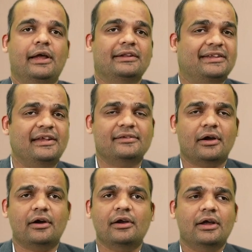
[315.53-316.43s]
These
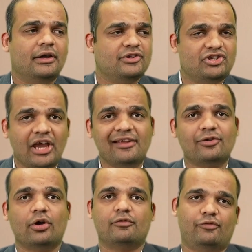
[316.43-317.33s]
are
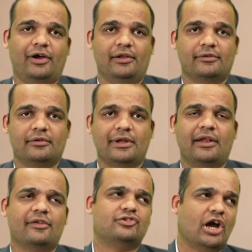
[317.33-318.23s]
JSON files, that
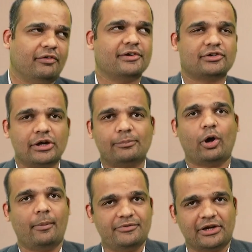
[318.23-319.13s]
is JavaScript
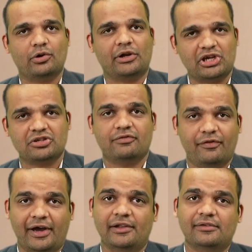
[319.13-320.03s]
object notation
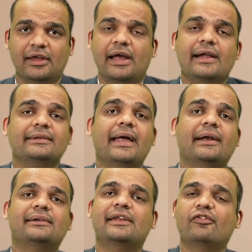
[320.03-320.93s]
files,
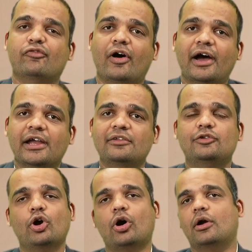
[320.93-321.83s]
that
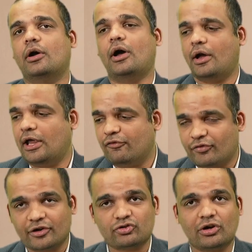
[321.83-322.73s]
defines your
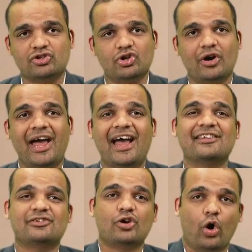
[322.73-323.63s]
infrastructure
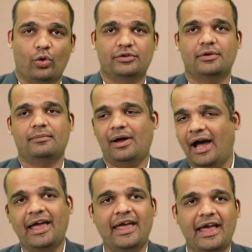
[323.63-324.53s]
as code,
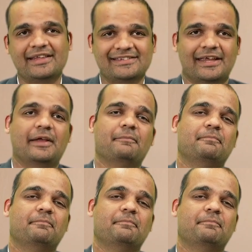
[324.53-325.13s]
IAC.